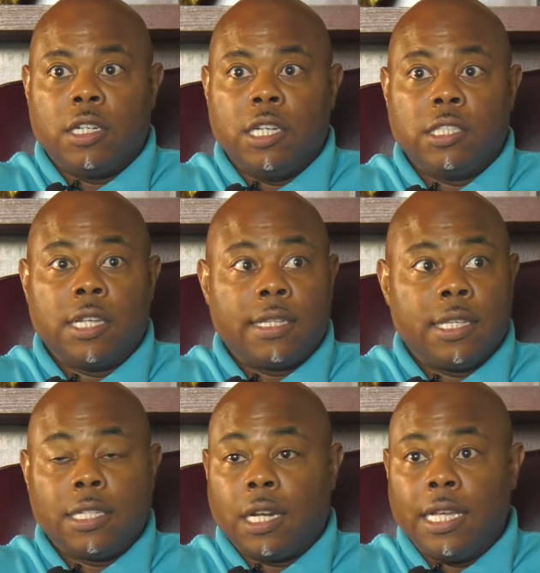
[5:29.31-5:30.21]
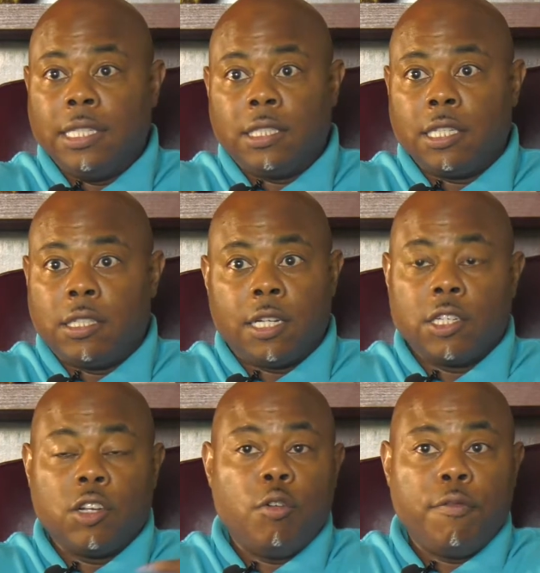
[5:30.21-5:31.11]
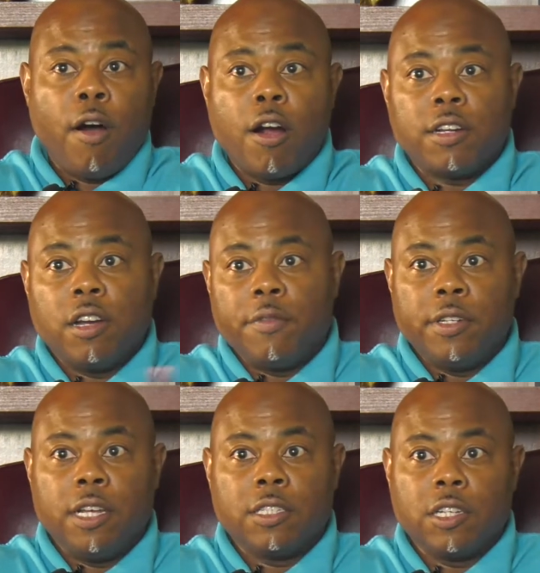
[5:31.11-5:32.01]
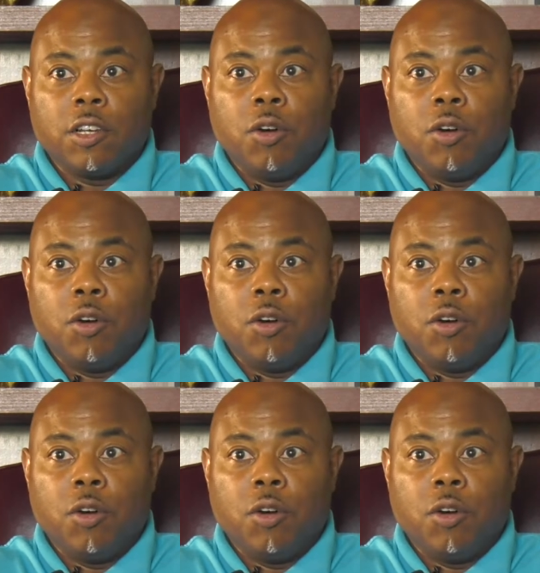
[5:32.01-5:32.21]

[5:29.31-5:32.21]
it's that this lens just doesn't go far enough. It doesn't